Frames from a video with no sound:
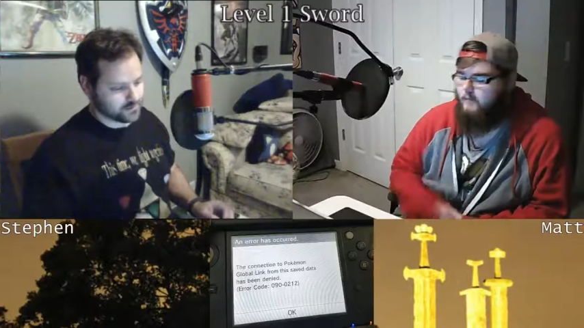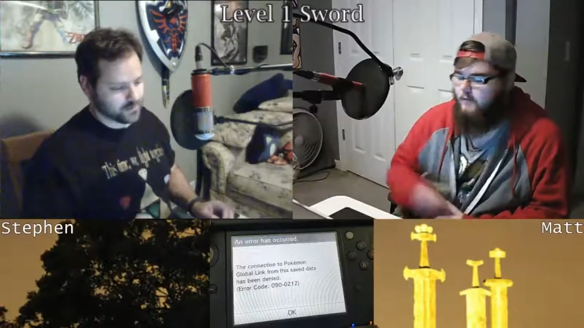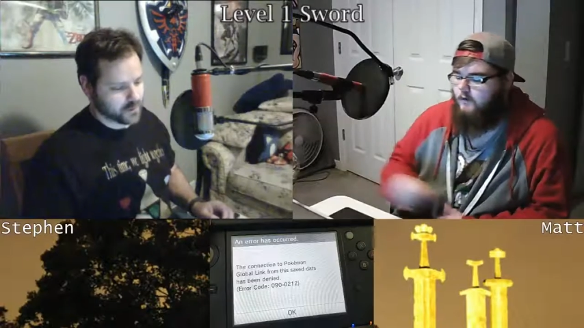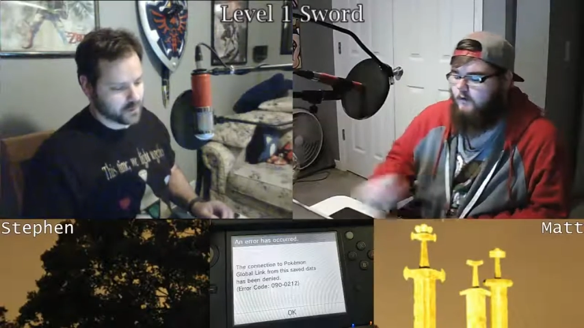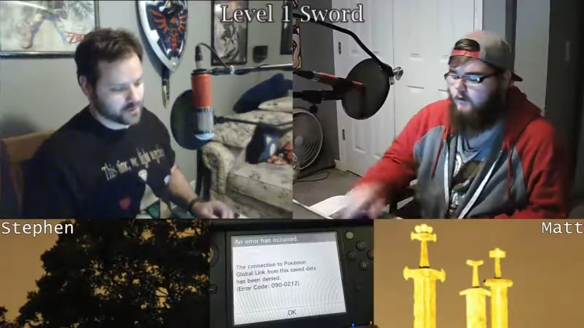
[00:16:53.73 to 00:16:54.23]

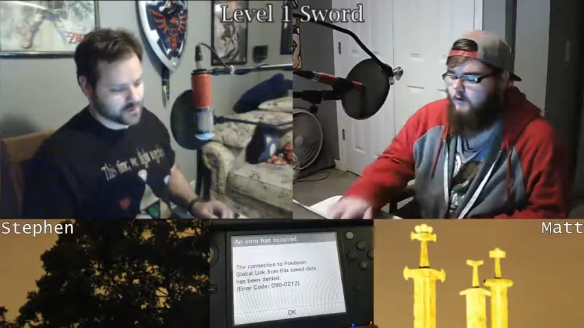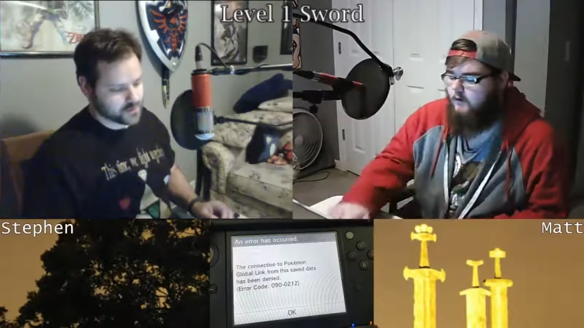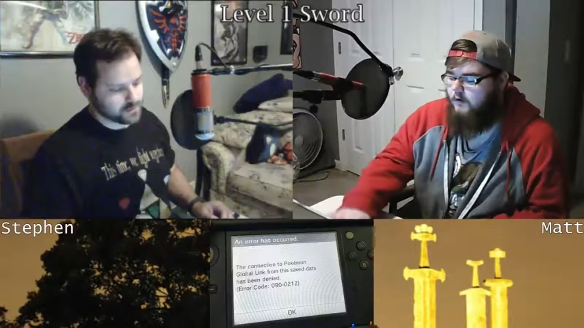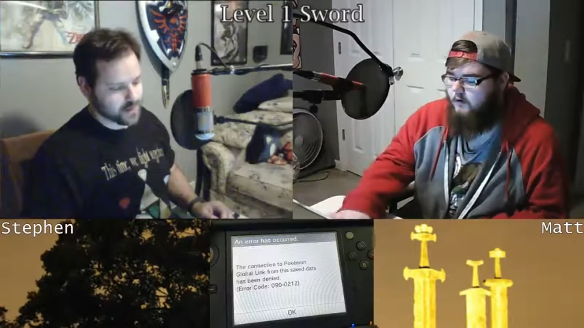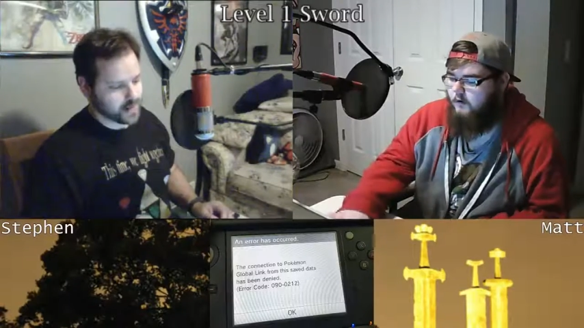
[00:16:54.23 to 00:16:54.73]
Speaker 1: you know it starts
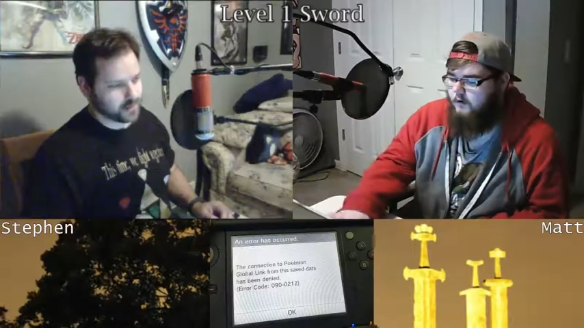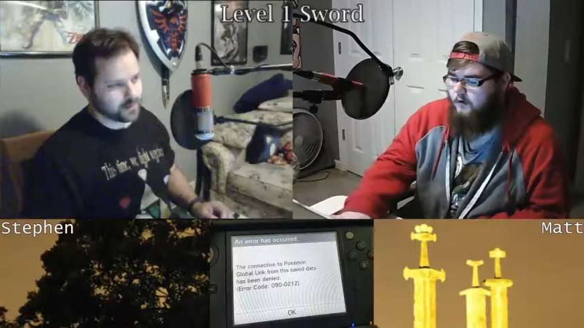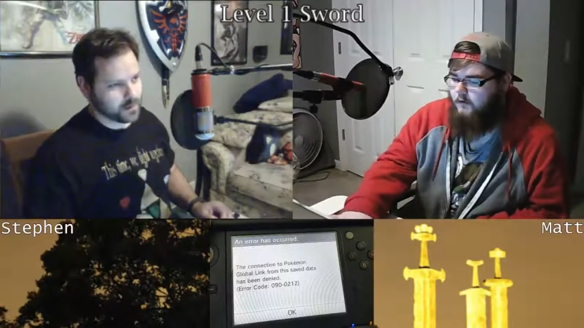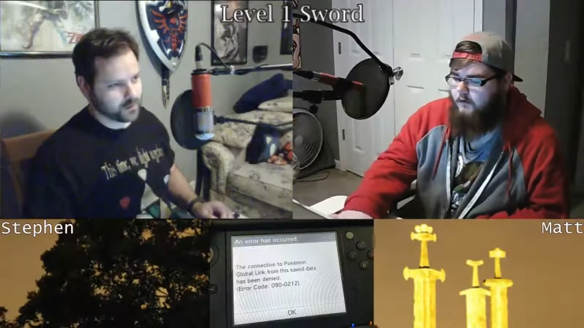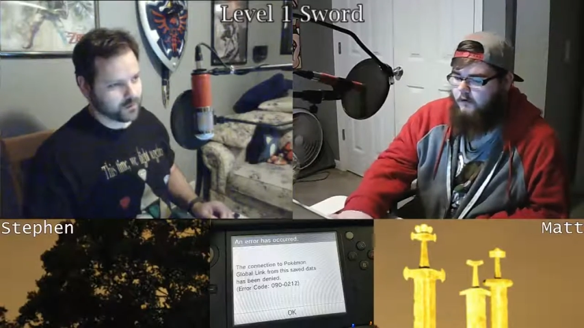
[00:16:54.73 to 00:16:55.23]
banning
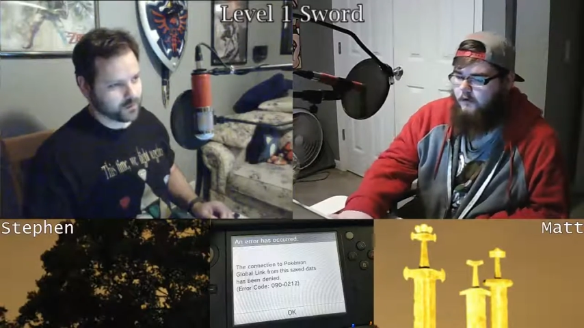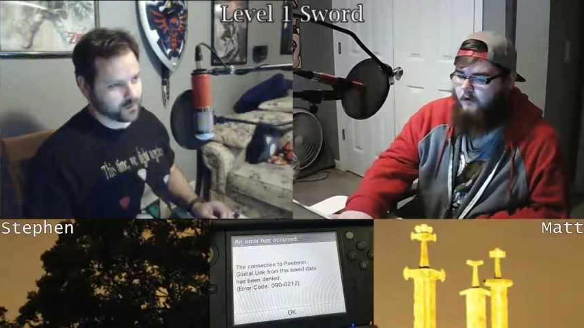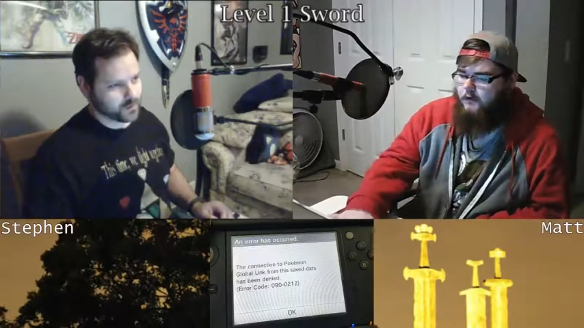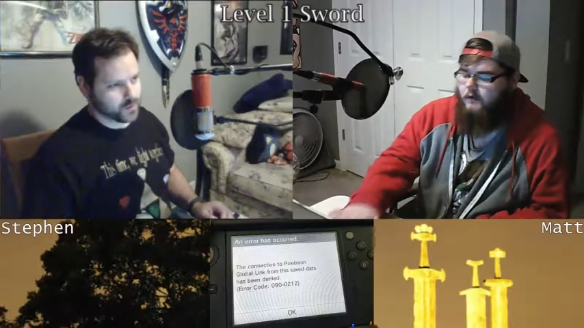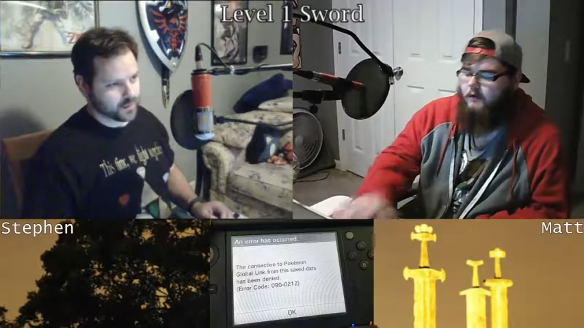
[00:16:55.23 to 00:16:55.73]
people for
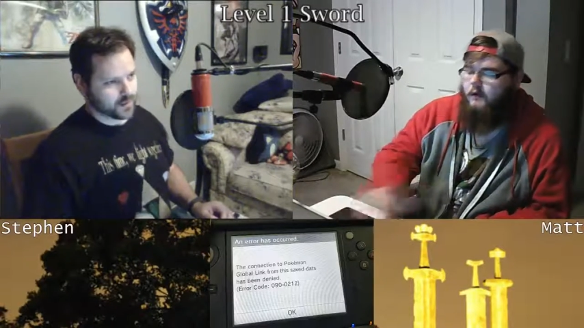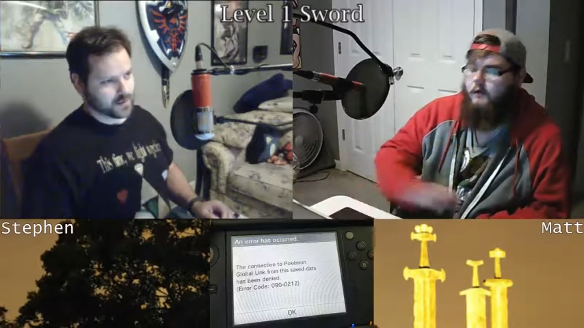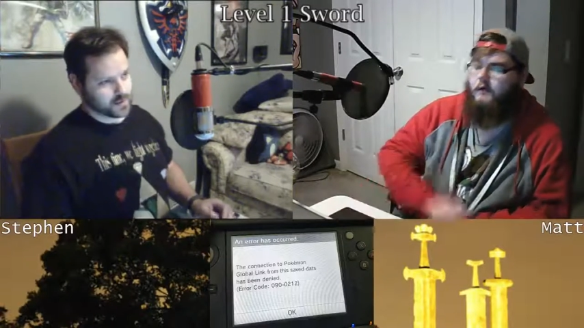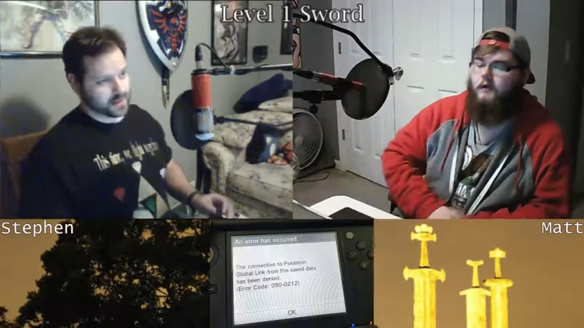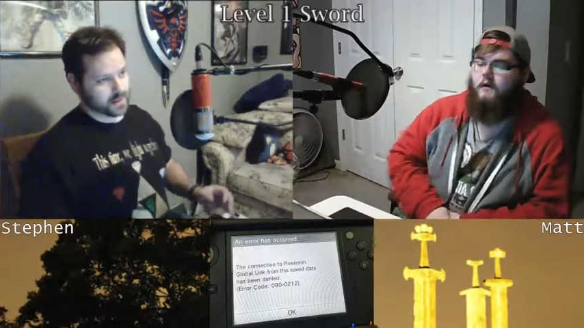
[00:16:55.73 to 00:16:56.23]
doing things
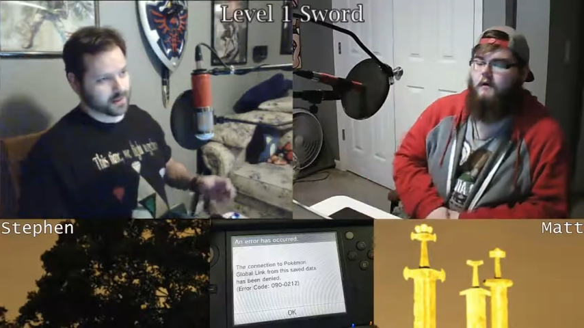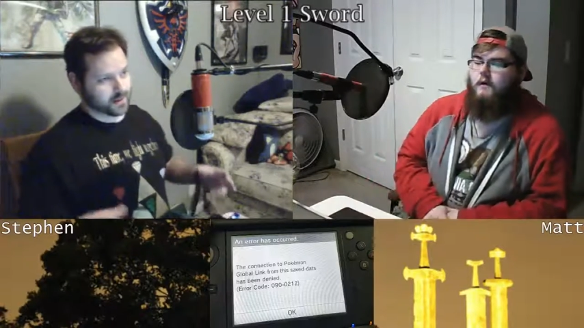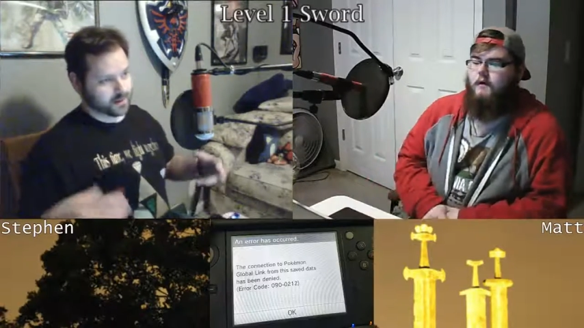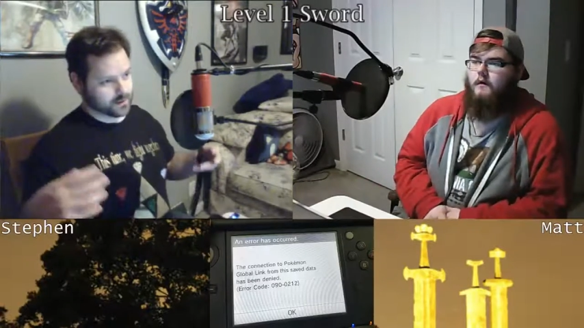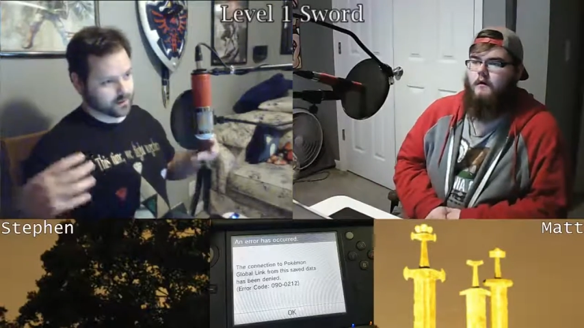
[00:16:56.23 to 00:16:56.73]
within
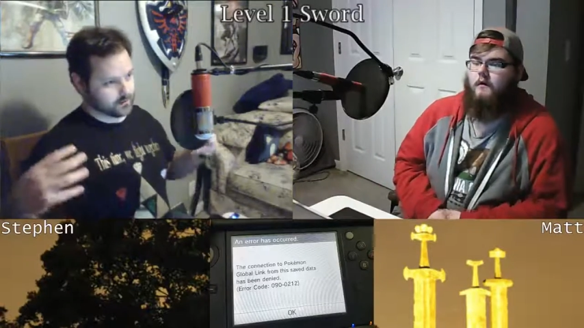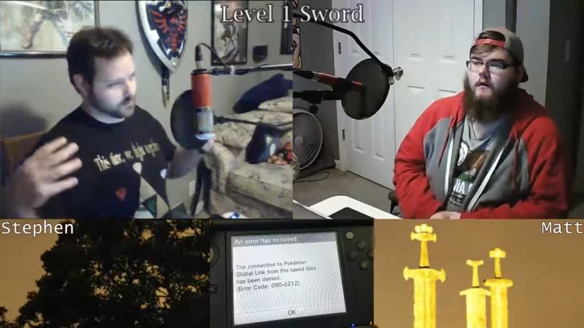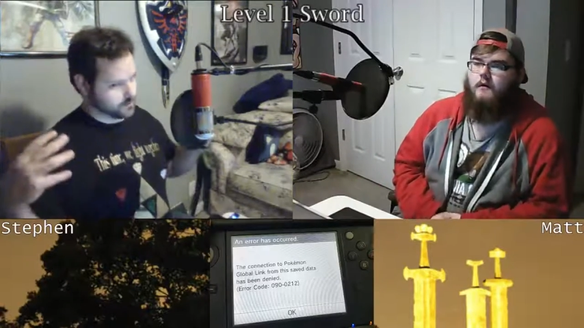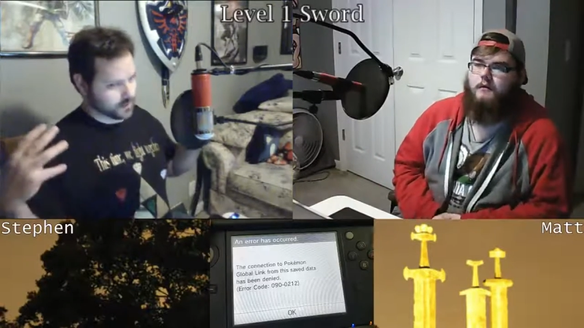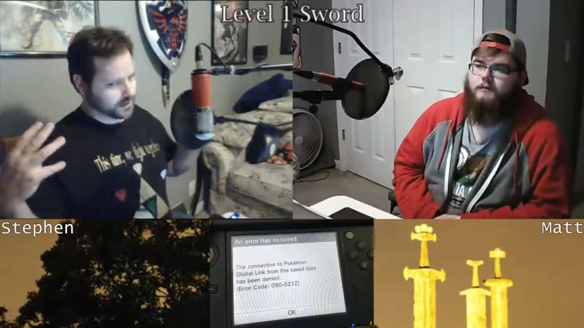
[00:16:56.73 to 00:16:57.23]
the
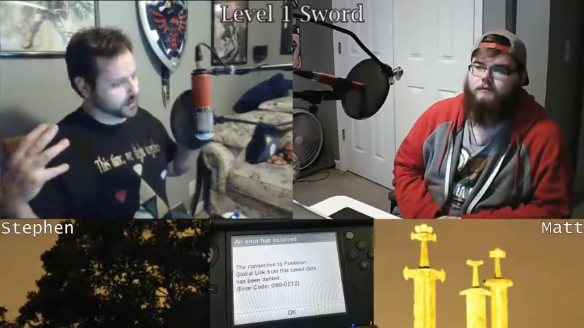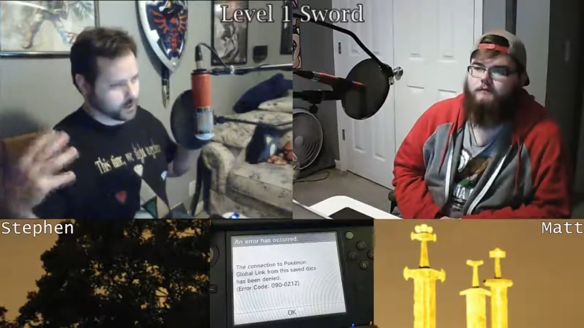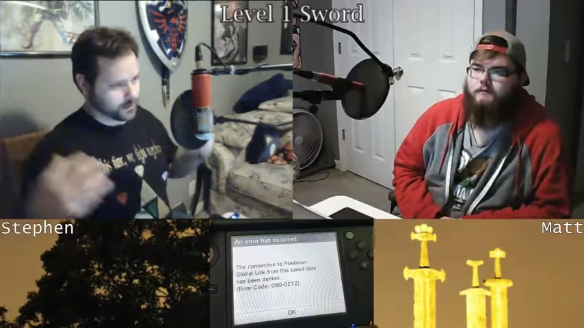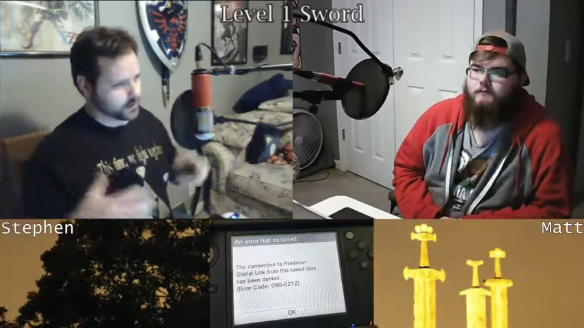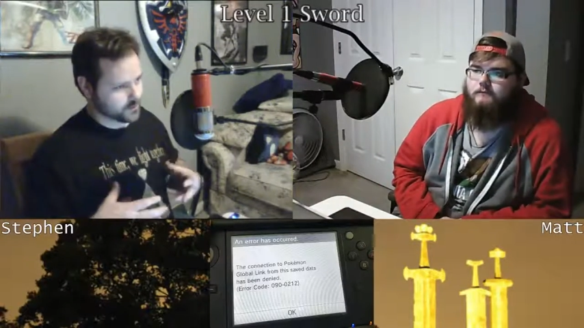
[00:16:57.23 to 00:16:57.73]
completely
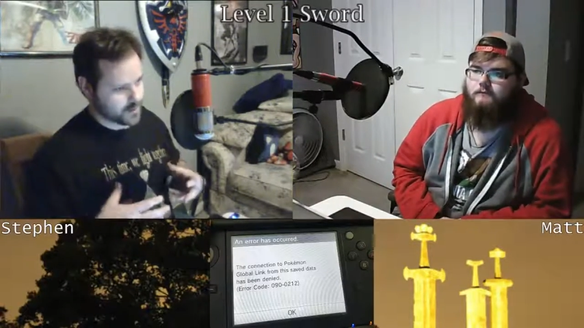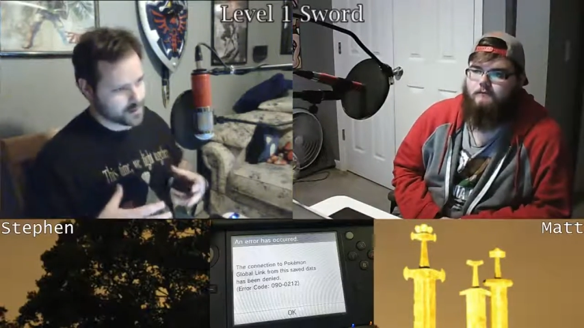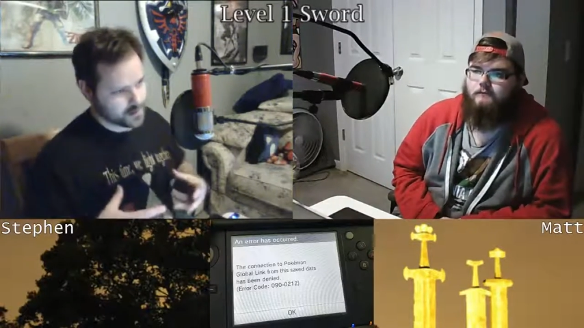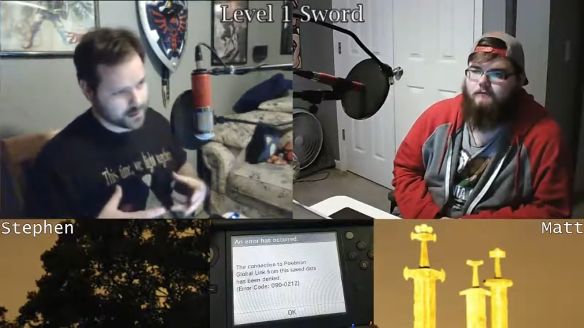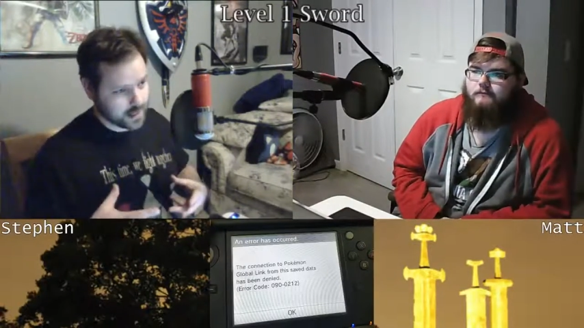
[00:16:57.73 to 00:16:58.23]
normal confines
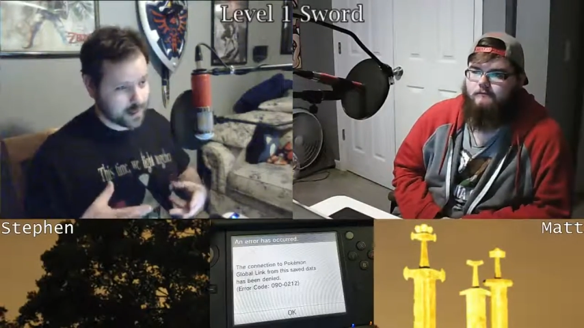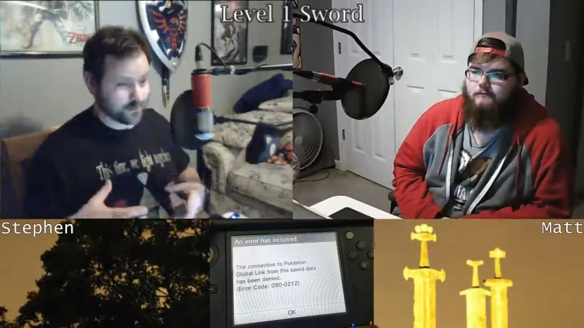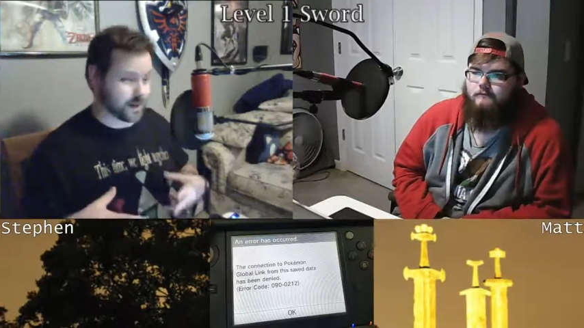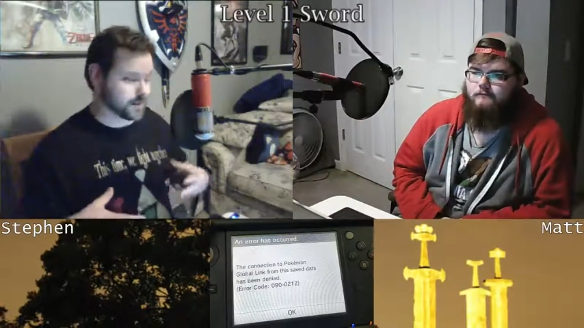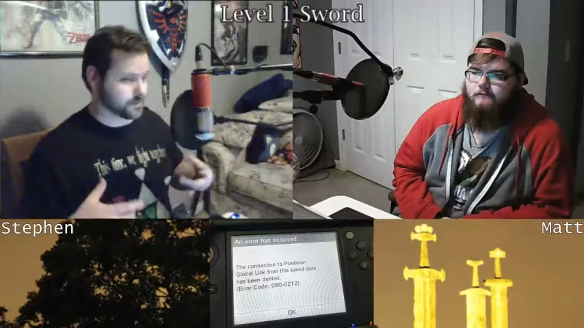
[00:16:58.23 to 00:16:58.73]
of the game,
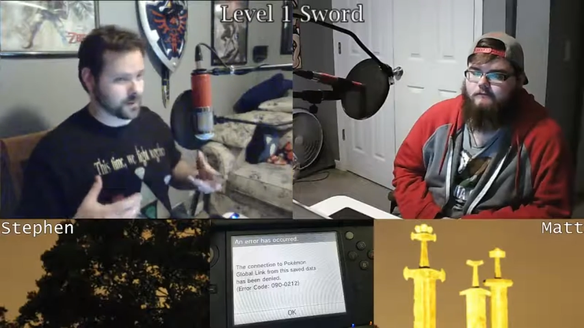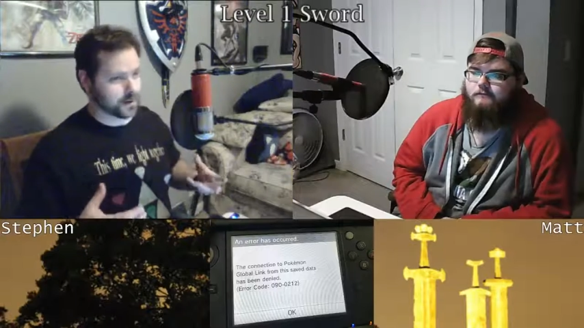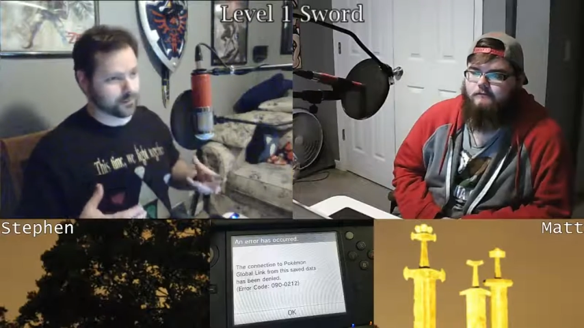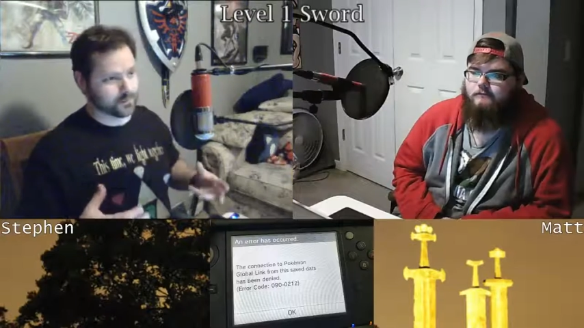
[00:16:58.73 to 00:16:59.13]
then it's a problem.